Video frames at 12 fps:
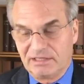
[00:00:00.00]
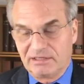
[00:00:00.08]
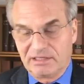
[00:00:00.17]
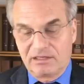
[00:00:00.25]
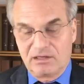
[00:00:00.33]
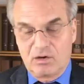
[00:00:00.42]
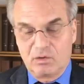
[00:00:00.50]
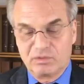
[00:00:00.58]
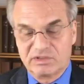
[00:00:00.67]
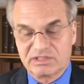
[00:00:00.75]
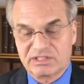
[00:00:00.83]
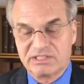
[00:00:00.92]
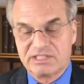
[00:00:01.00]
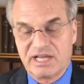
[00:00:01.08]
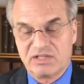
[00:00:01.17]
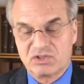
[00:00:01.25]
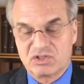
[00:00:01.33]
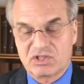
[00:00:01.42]
let alone with the
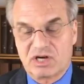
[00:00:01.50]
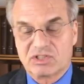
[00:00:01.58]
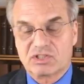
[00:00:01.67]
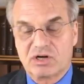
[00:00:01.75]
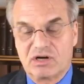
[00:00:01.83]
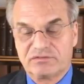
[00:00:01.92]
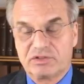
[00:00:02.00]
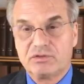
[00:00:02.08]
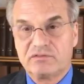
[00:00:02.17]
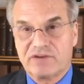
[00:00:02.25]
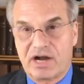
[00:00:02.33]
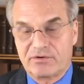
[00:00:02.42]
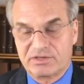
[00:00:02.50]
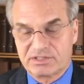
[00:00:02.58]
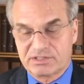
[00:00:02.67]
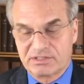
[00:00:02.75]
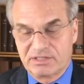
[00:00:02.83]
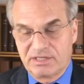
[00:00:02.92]
contagious SARS-CoV-2 virus.